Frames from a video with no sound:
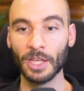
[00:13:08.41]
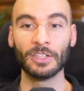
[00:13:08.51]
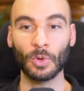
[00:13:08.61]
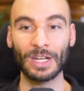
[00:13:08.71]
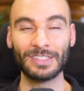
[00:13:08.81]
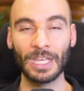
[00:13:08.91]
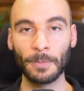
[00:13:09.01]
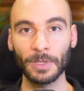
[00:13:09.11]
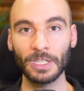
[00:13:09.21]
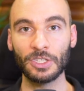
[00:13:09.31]
So I
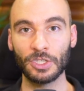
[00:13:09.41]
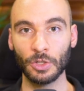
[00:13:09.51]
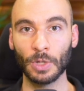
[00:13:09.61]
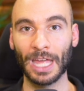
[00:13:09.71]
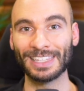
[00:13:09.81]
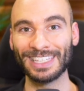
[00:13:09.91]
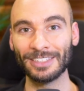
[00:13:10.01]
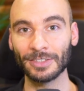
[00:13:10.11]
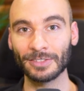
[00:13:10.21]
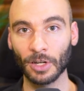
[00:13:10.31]
typically shoot, at
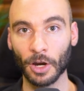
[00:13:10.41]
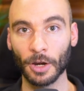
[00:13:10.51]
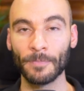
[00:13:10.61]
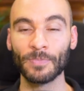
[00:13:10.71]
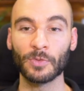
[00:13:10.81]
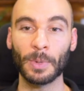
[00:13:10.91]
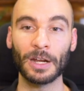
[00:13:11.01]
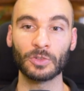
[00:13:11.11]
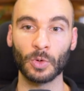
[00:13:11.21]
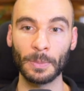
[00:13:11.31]
least to start, for
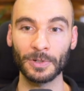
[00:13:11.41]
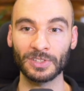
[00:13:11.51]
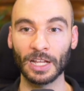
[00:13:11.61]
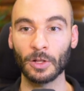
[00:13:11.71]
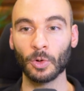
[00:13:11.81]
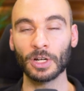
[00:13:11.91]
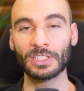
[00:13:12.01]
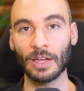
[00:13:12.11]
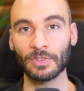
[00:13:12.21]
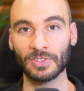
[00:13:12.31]
about a twenty percent
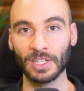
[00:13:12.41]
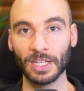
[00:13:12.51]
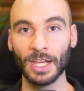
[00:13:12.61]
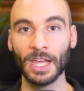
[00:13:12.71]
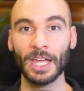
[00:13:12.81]
caloric deficit.